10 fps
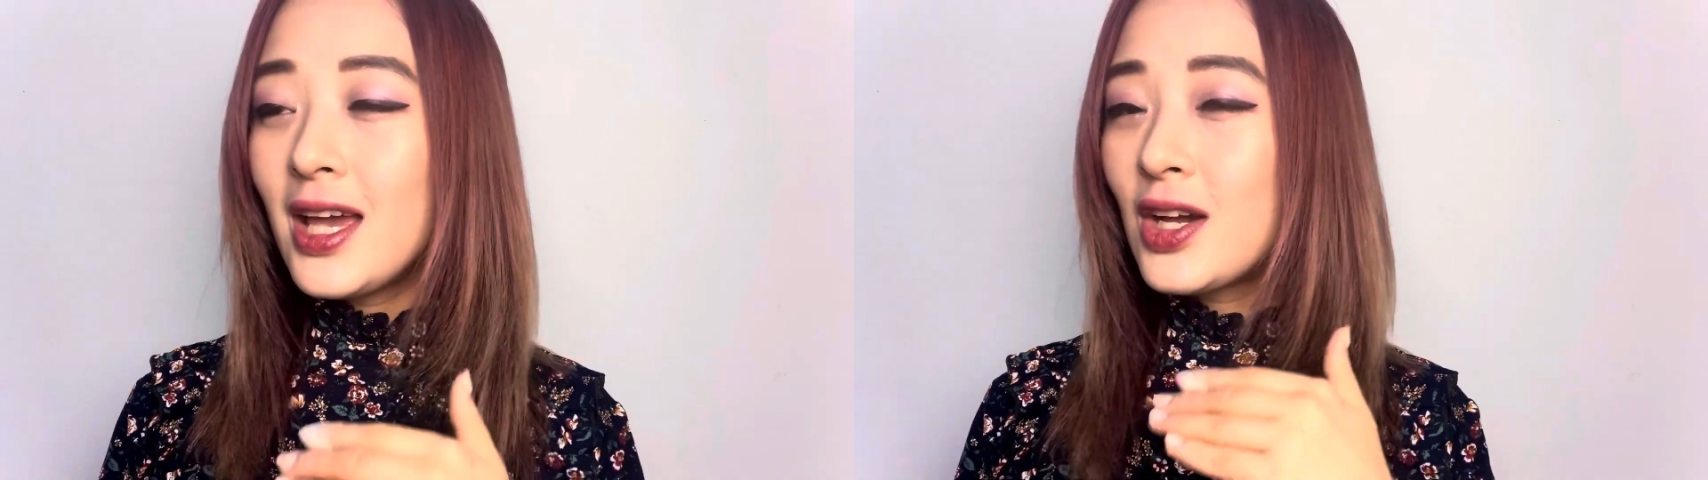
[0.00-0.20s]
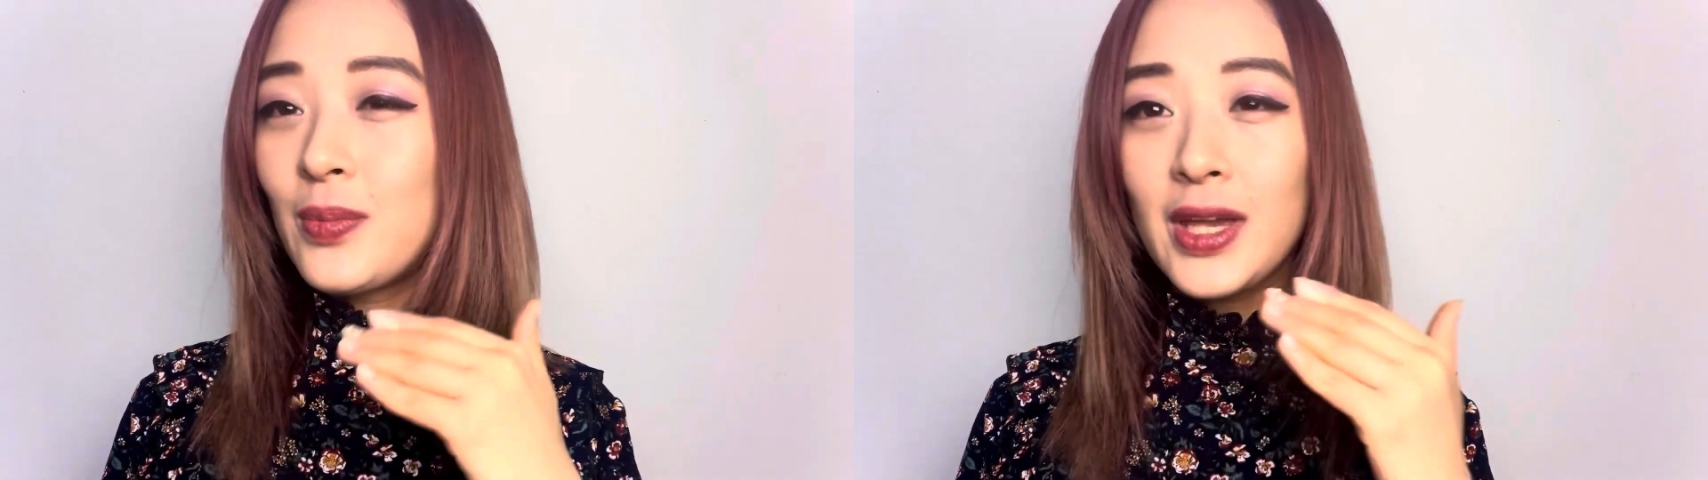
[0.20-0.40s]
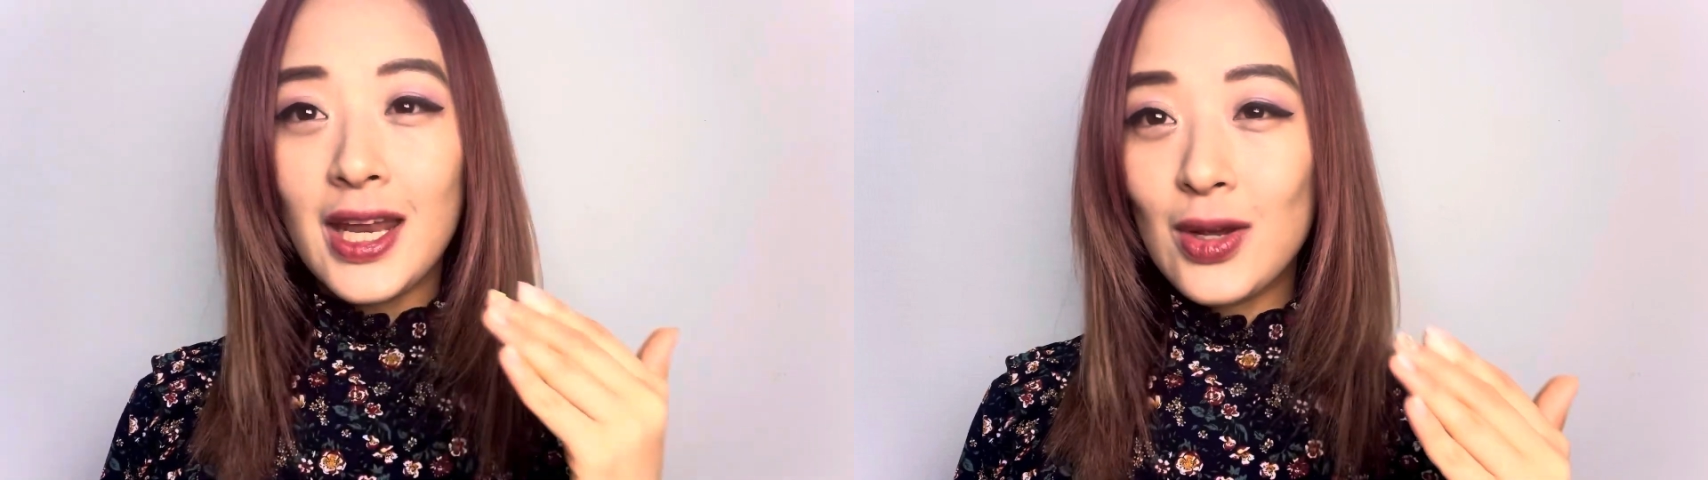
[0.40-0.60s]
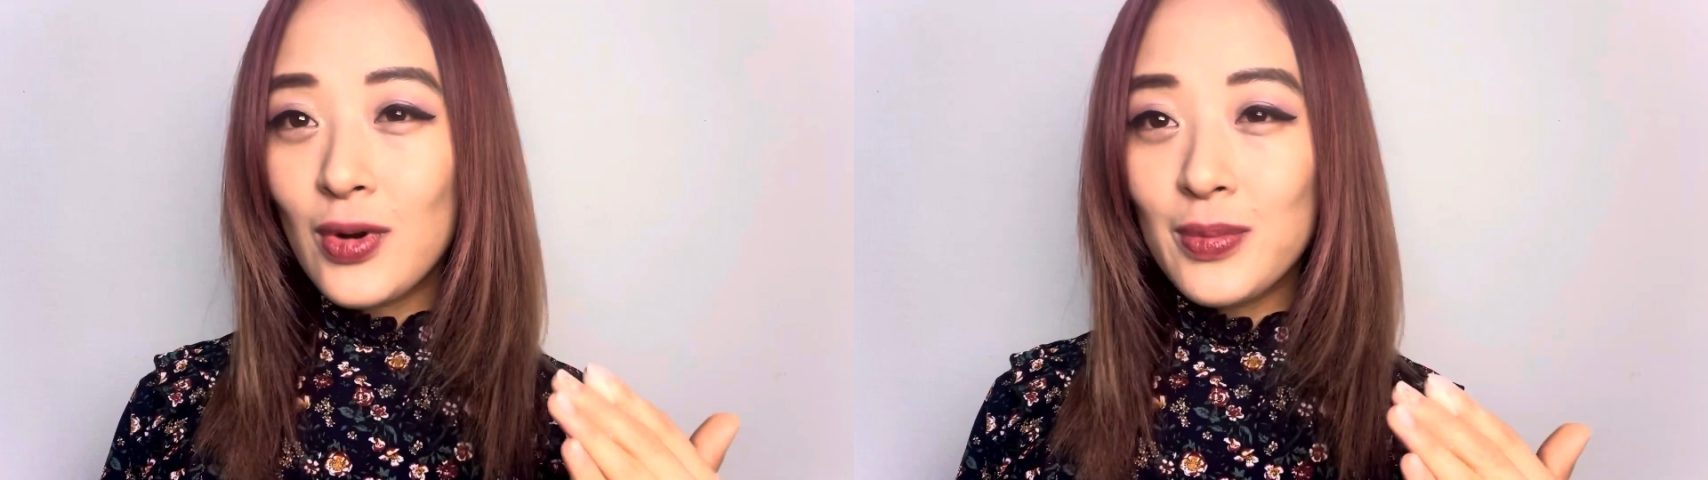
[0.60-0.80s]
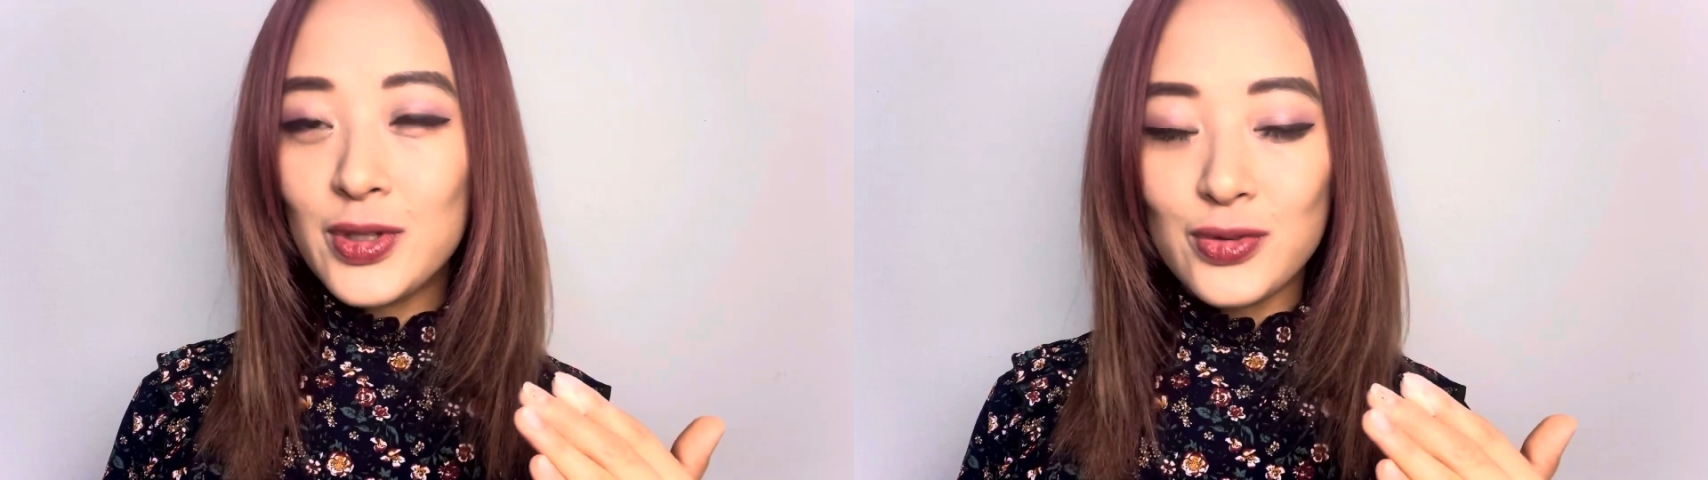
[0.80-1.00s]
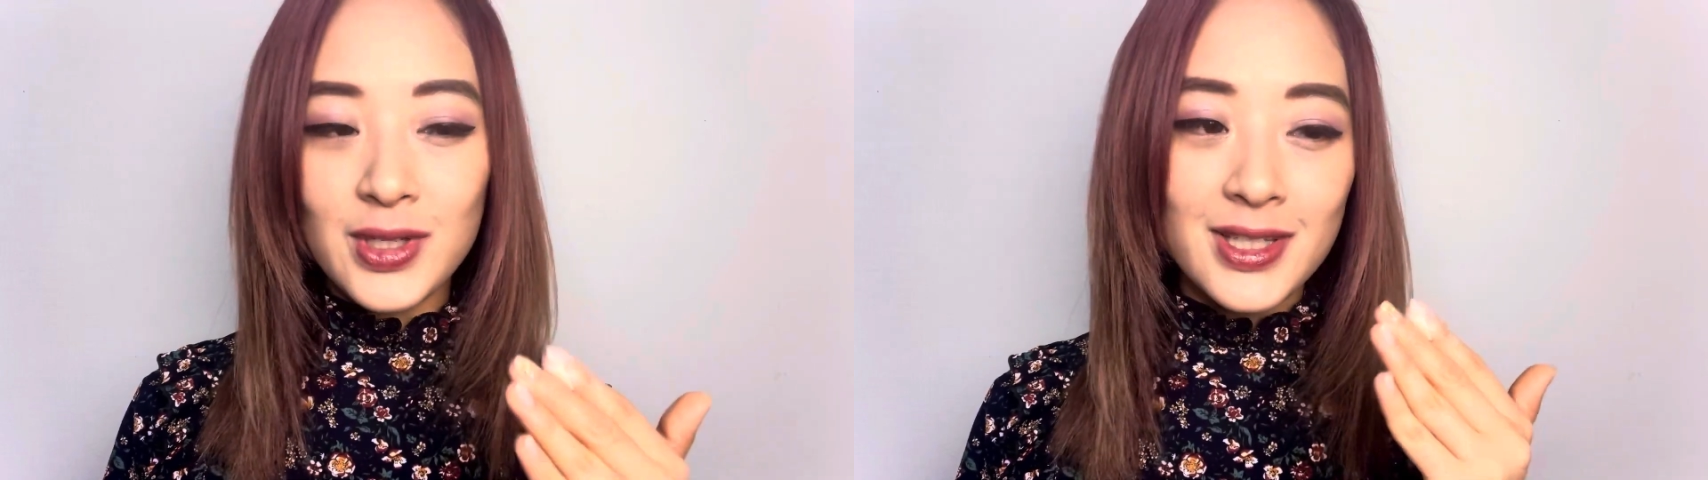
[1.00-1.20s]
It could be anywhere between